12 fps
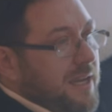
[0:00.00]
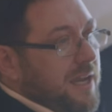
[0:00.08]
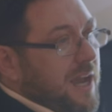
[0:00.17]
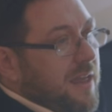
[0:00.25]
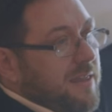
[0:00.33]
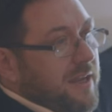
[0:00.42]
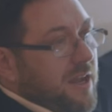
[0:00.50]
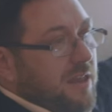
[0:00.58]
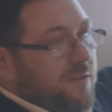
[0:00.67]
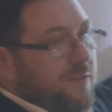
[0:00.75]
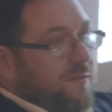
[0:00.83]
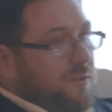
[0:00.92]
here, then they go
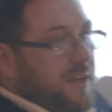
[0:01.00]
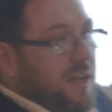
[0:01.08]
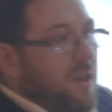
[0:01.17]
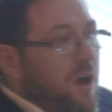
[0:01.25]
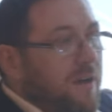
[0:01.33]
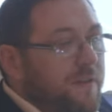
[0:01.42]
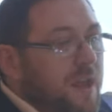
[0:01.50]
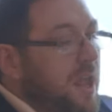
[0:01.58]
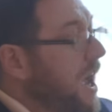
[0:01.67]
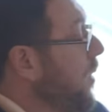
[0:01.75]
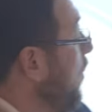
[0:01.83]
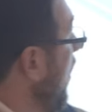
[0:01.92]
live everyday life. And